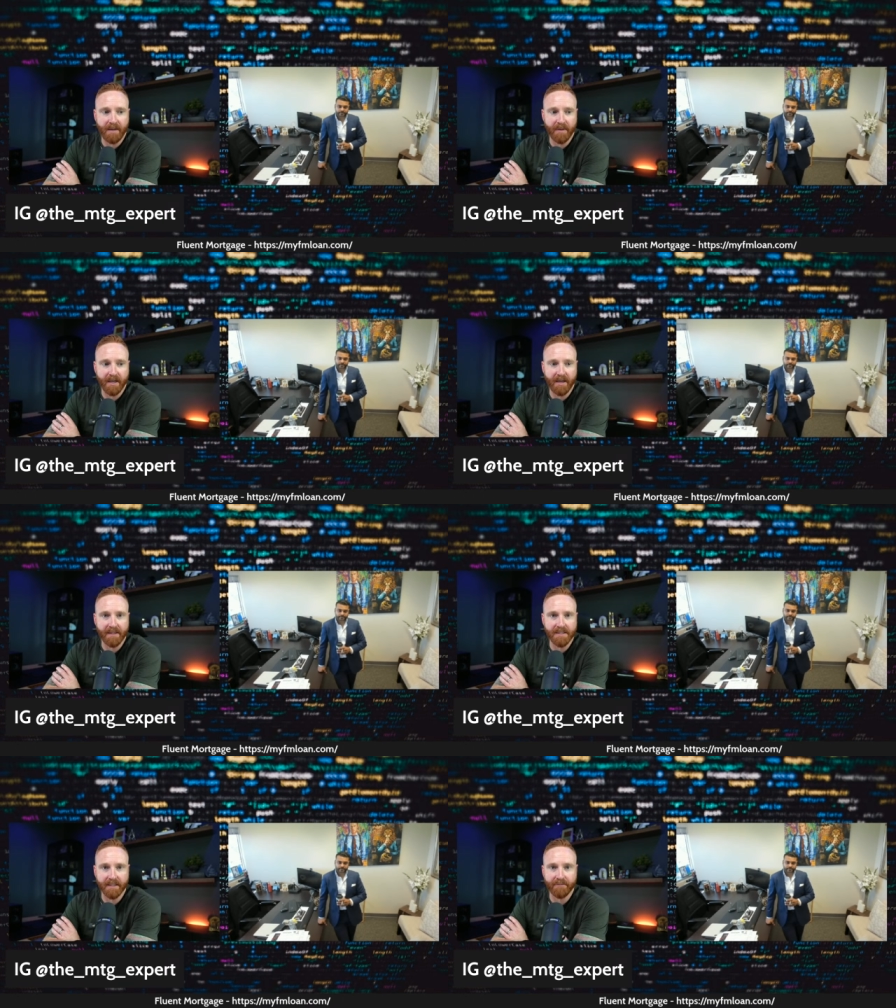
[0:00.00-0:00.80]
I'm a guy
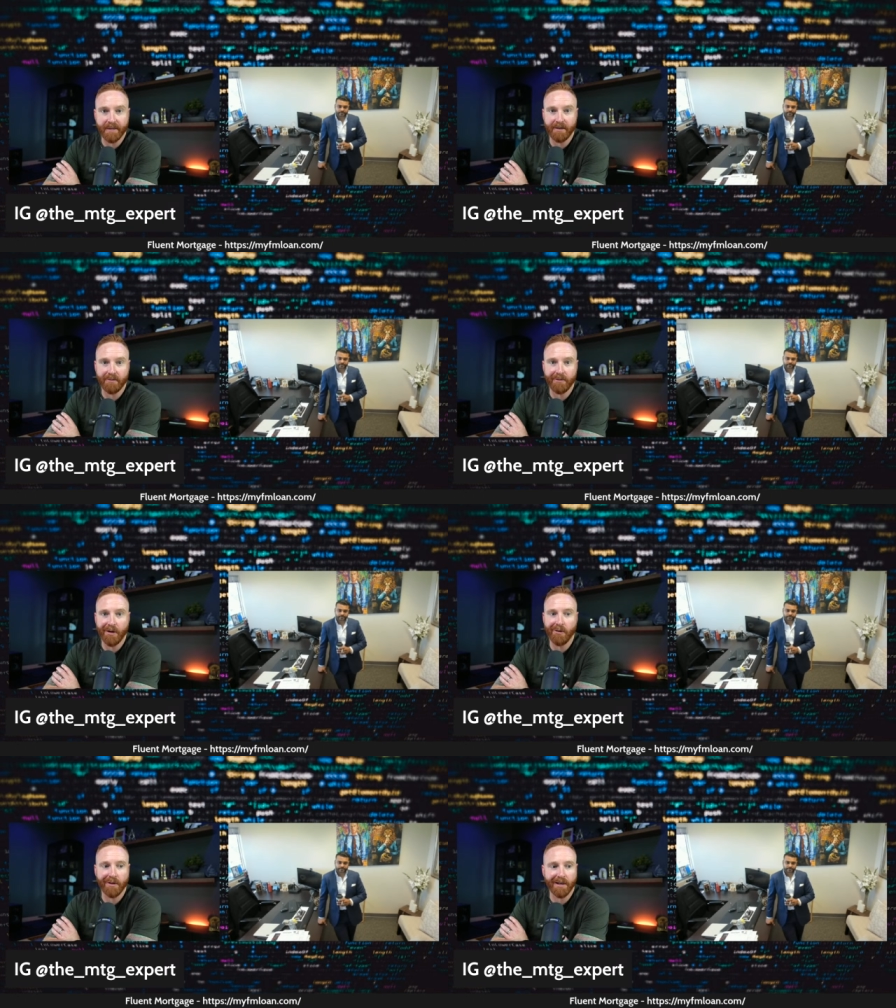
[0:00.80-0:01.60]
that's like, if I don't
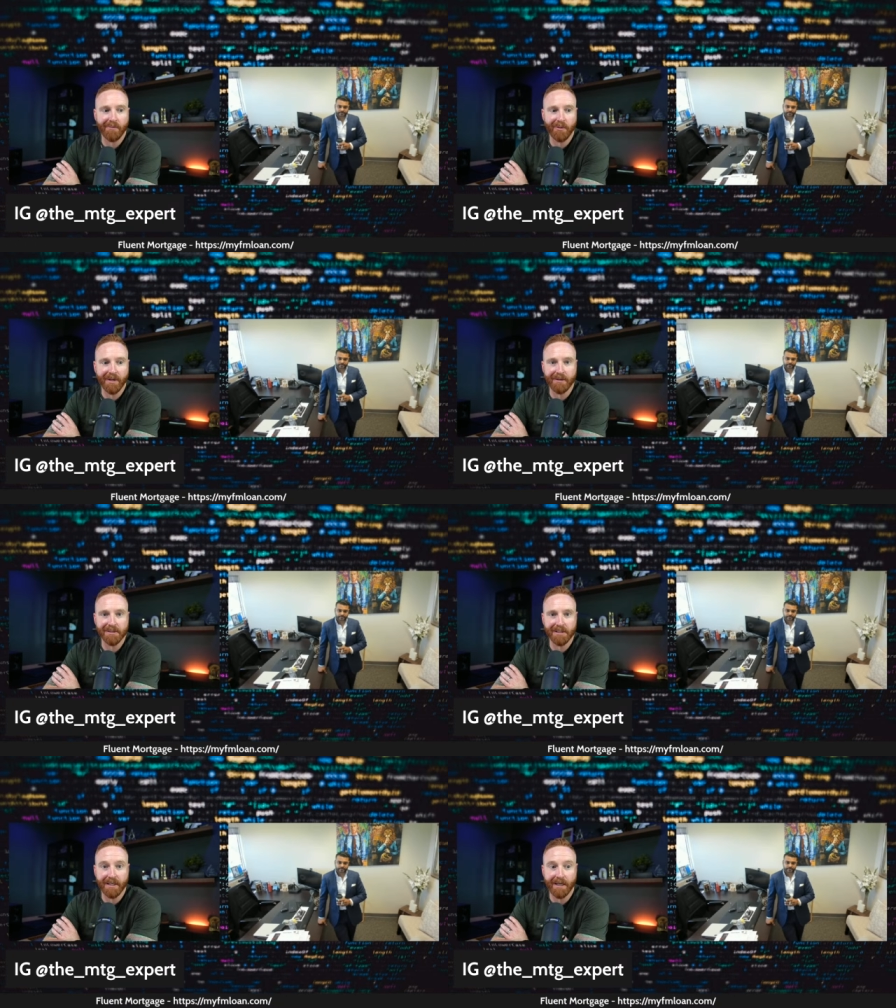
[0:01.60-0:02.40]
know, like I'm okay with
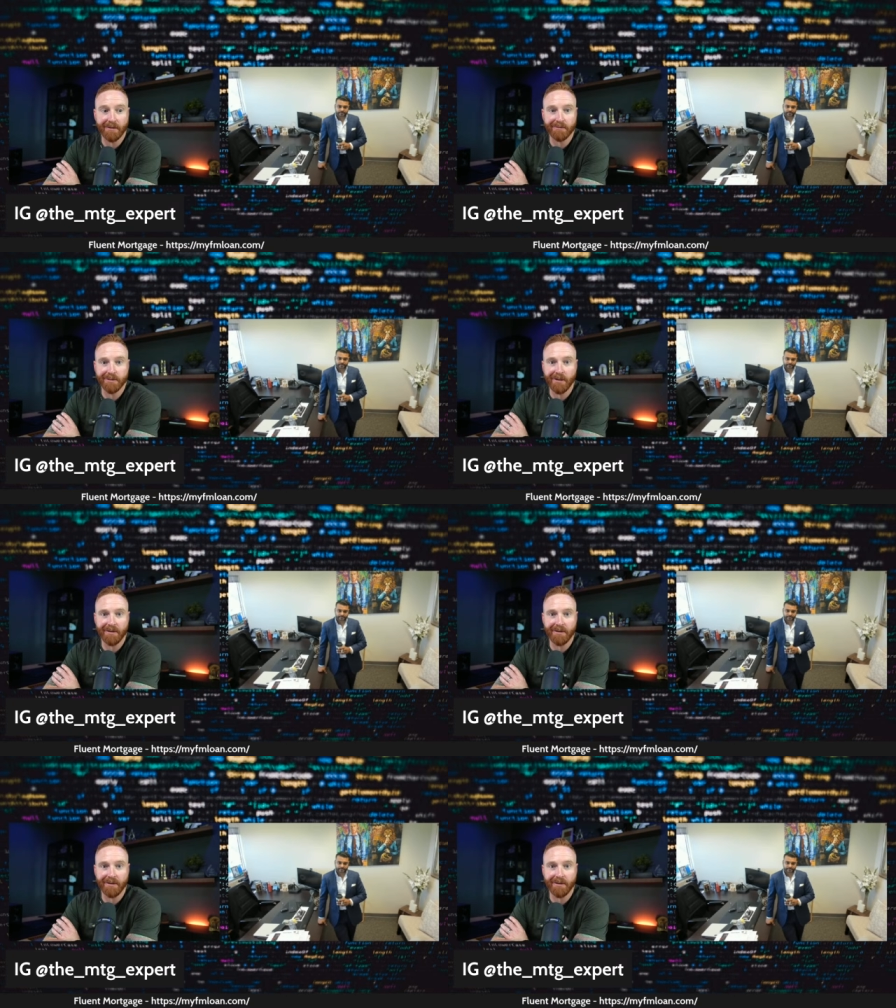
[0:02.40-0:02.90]
saying like I don't know,